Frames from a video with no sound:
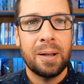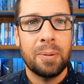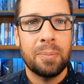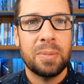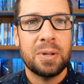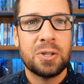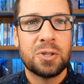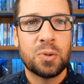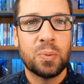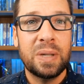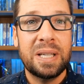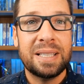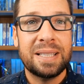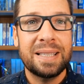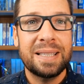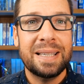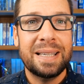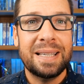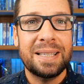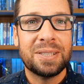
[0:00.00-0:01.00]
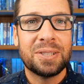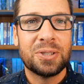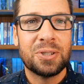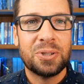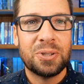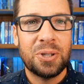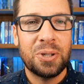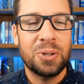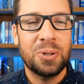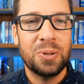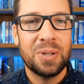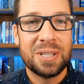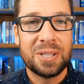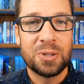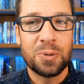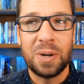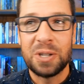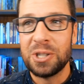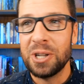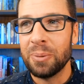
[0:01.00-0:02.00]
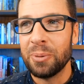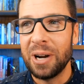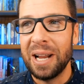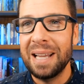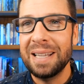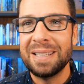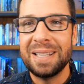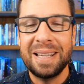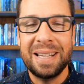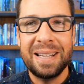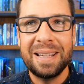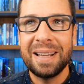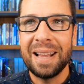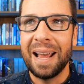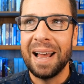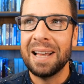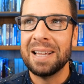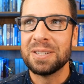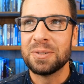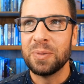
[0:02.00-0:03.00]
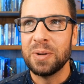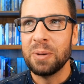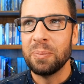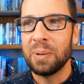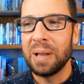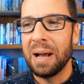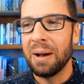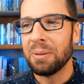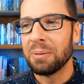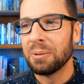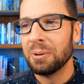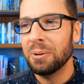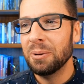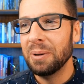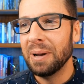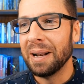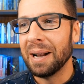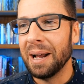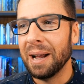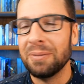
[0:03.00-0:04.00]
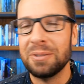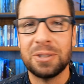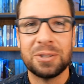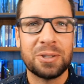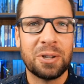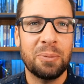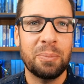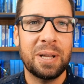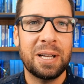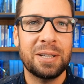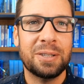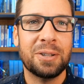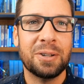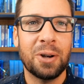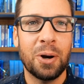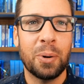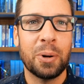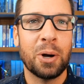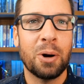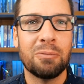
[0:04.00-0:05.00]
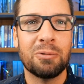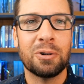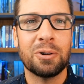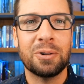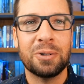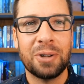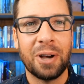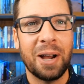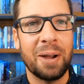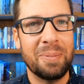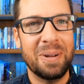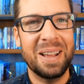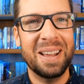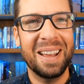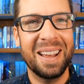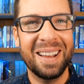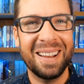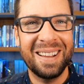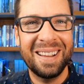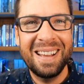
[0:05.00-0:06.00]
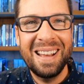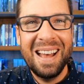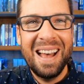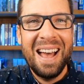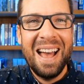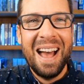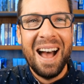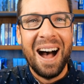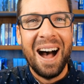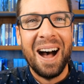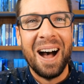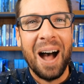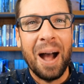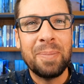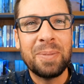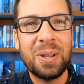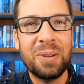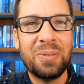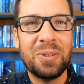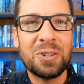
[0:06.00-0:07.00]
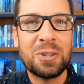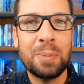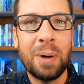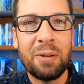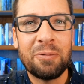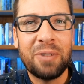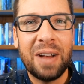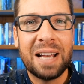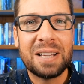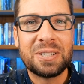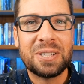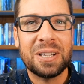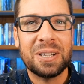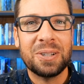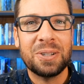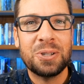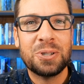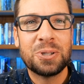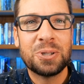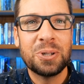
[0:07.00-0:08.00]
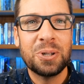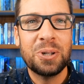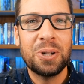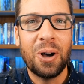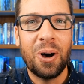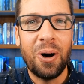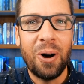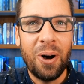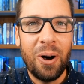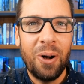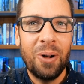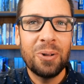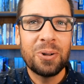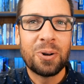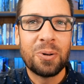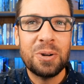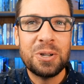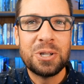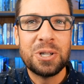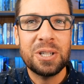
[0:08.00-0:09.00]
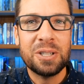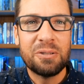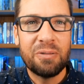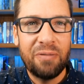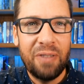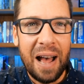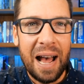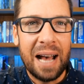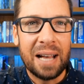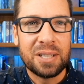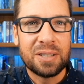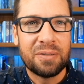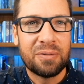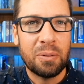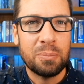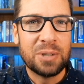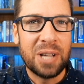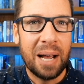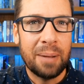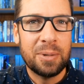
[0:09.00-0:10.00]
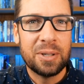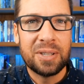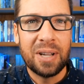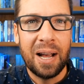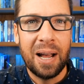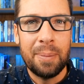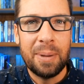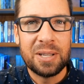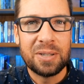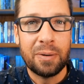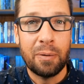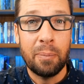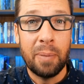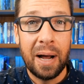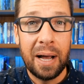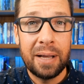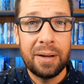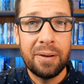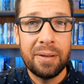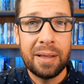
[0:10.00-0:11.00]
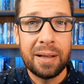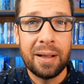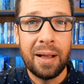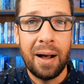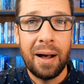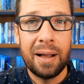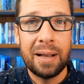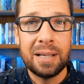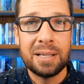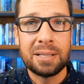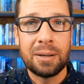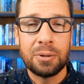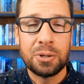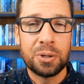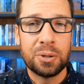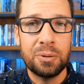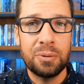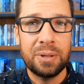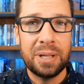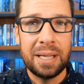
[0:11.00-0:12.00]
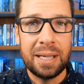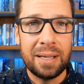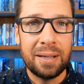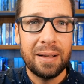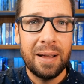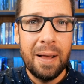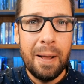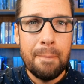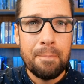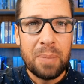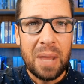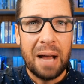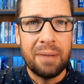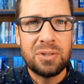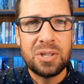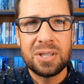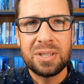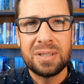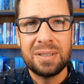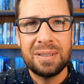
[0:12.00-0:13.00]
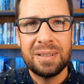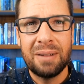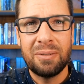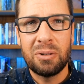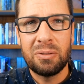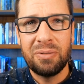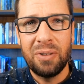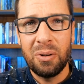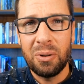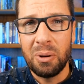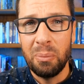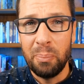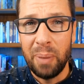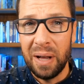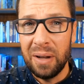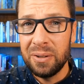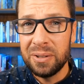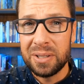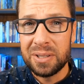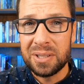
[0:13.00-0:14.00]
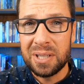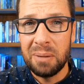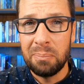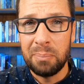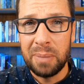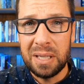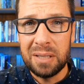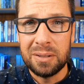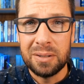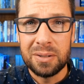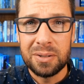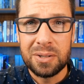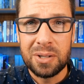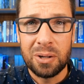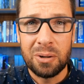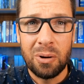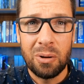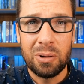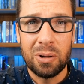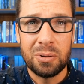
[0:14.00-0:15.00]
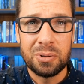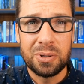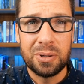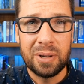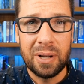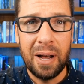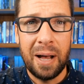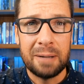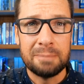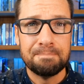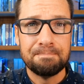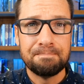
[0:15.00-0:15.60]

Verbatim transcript: Sweet Eats 2. This is question number 18 as we plow through, and I have just committed to going over time. I'm confused about fasting. Should all Christians fast from time to time as a reminder that God is our true need? I've just never felt compelled to skip meals to grow closer to God.